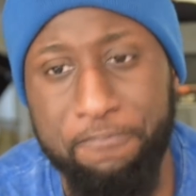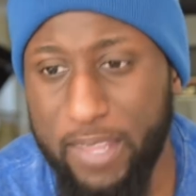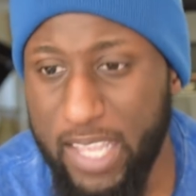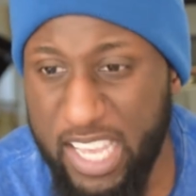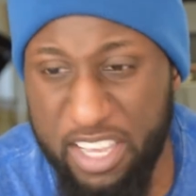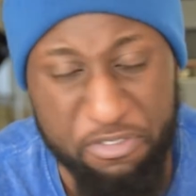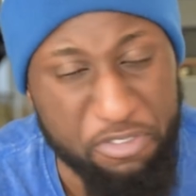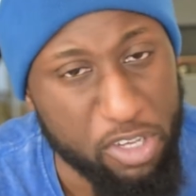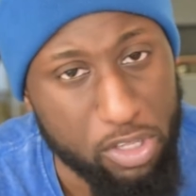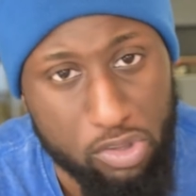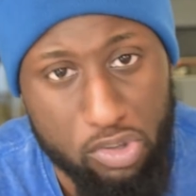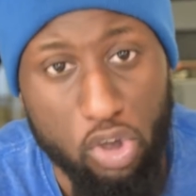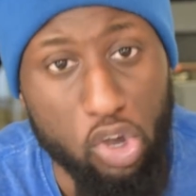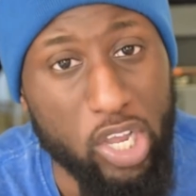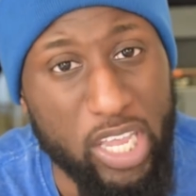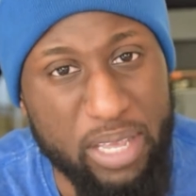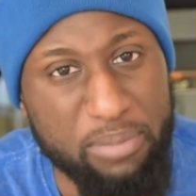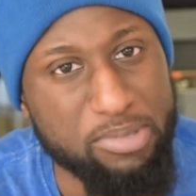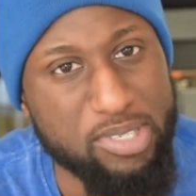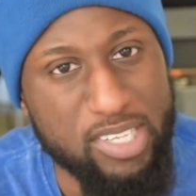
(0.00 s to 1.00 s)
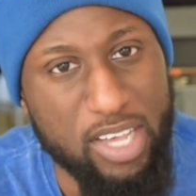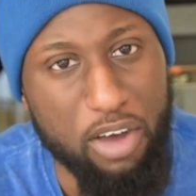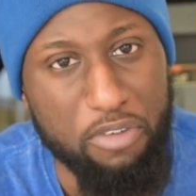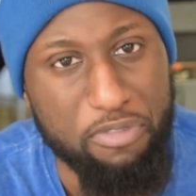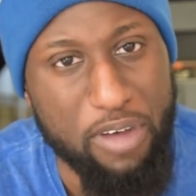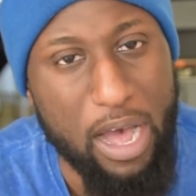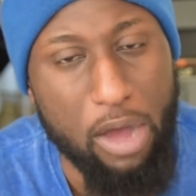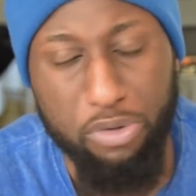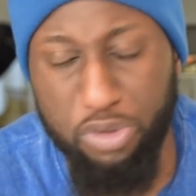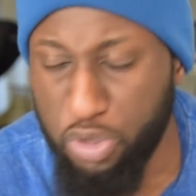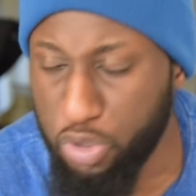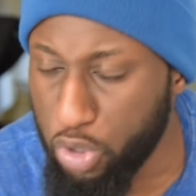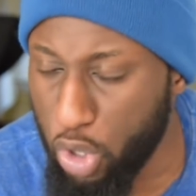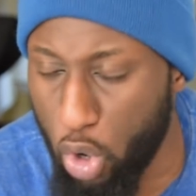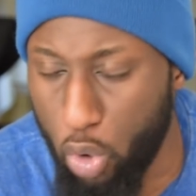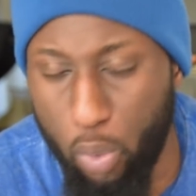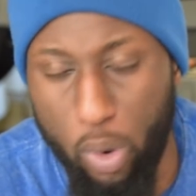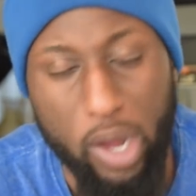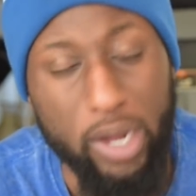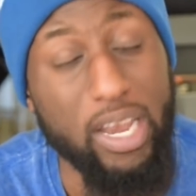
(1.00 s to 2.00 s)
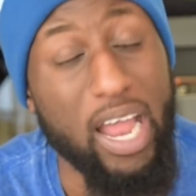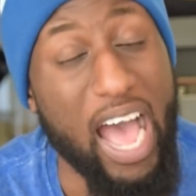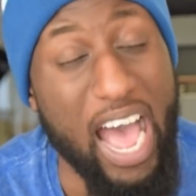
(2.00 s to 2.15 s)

if he took himself out, you know what?